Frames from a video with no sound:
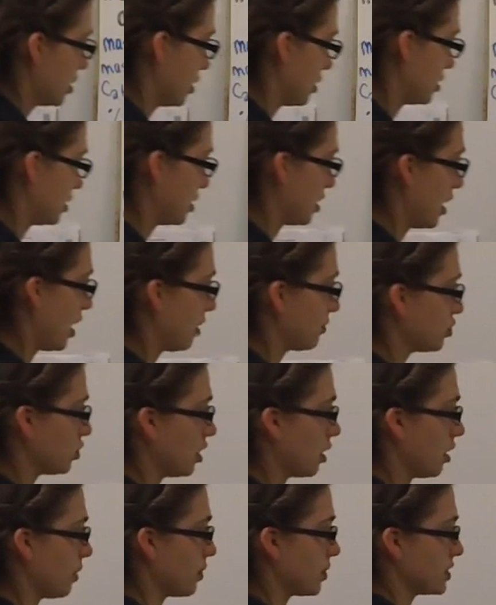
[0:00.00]
So now I'm
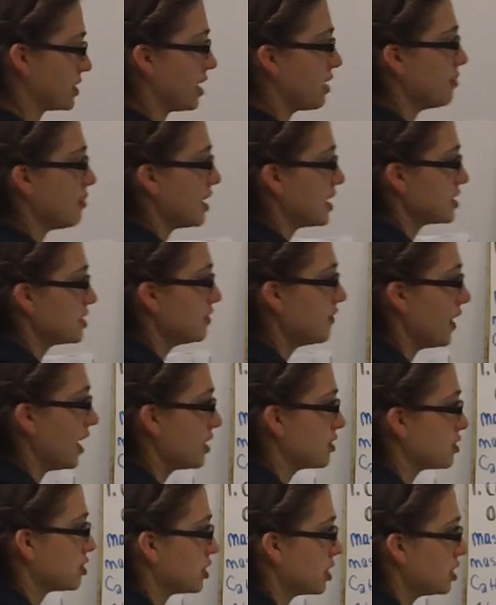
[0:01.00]
doing percent mass of
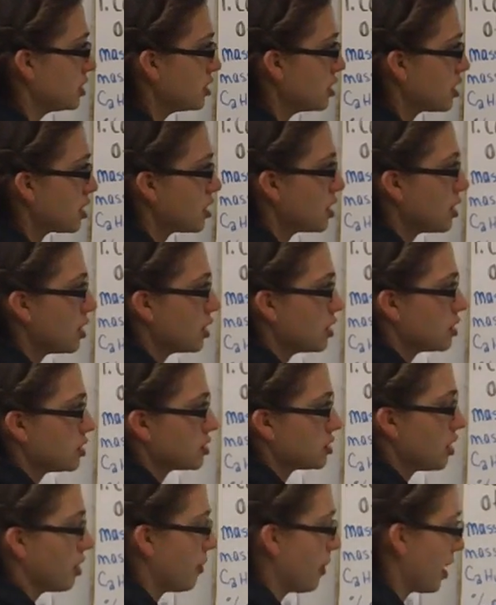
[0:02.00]
hydrogen.
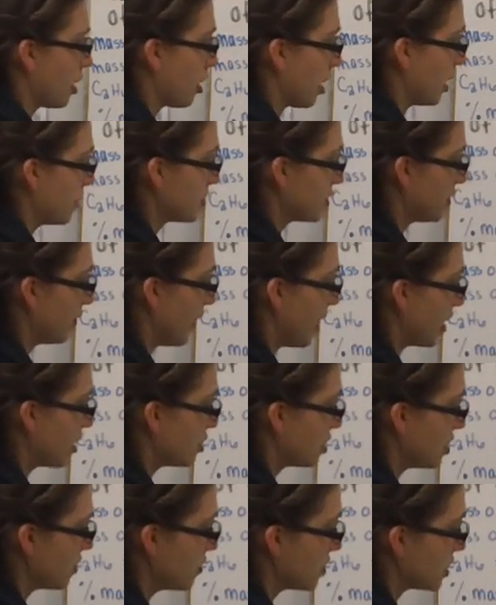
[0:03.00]
So my grams of
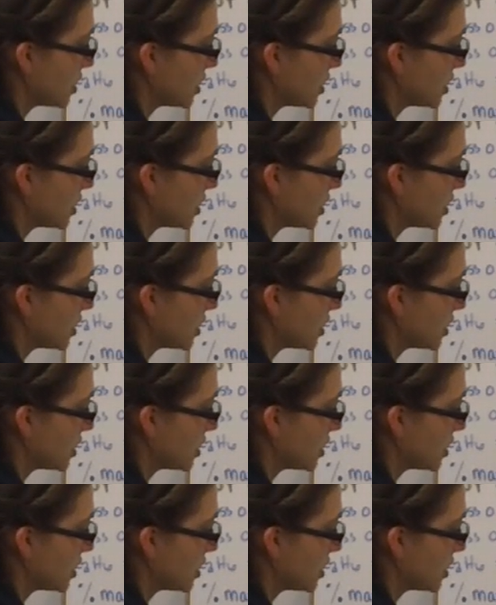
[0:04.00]
hydrogen was